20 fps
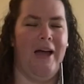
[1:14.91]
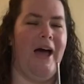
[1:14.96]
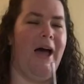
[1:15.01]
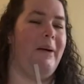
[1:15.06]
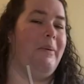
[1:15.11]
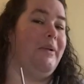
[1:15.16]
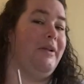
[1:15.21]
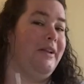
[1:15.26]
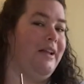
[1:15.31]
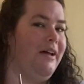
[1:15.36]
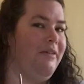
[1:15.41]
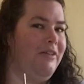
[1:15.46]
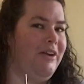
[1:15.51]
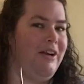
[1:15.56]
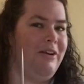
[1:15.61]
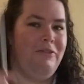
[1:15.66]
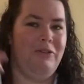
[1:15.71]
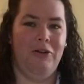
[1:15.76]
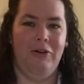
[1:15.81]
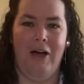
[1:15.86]
I would love it
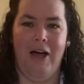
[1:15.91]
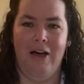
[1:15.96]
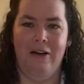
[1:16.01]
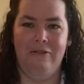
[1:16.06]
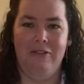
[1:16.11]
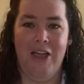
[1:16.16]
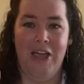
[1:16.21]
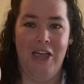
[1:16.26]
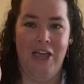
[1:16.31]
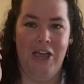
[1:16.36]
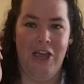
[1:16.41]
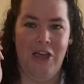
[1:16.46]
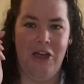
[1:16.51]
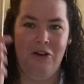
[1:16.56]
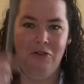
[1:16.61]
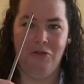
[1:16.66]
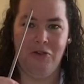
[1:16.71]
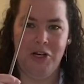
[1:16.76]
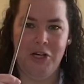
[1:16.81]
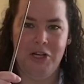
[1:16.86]
if you have
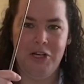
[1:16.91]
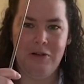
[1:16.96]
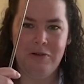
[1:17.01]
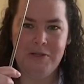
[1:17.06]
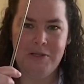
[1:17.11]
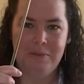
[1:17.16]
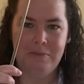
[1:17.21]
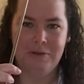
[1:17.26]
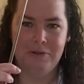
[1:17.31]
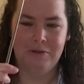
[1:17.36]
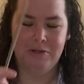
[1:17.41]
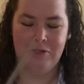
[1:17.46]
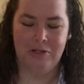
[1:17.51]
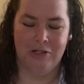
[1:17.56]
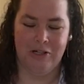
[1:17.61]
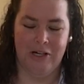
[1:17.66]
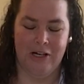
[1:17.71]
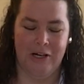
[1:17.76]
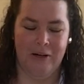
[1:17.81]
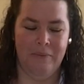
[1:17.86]
a reusable
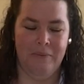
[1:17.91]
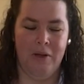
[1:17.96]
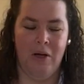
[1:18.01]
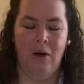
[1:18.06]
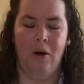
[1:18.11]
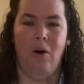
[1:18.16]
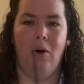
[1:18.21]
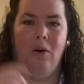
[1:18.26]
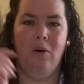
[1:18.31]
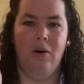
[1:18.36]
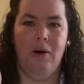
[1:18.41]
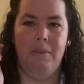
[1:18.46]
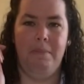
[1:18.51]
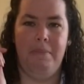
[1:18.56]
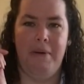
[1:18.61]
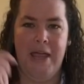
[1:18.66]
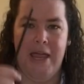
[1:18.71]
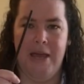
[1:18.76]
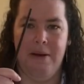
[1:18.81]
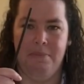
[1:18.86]
straw or a
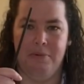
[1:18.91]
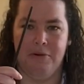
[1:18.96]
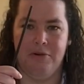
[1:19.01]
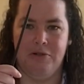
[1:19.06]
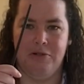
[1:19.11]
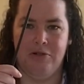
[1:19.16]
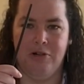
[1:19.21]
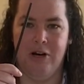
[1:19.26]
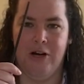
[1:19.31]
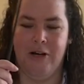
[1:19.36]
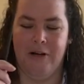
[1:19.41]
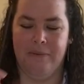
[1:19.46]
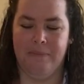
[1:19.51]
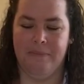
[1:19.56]
paper straw.